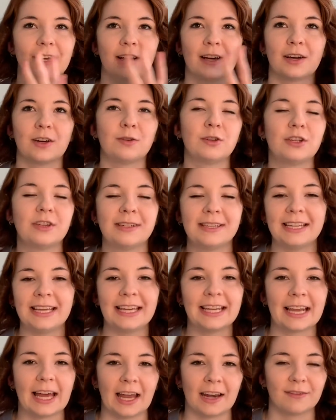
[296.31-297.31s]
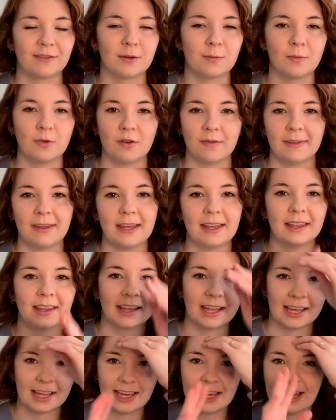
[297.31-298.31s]
a scene out of a movie
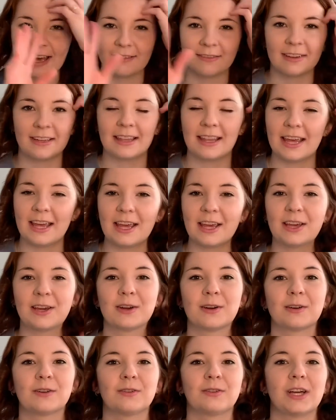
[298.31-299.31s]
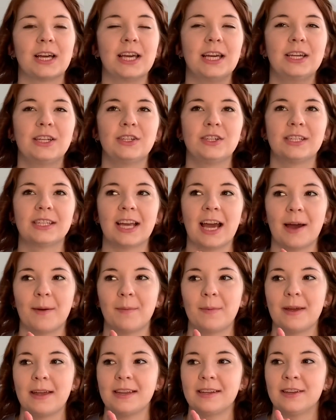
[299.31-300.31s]
like everything like just
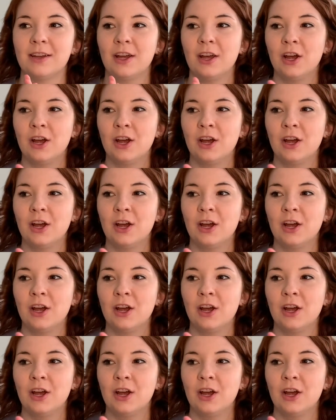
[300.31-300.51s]
happened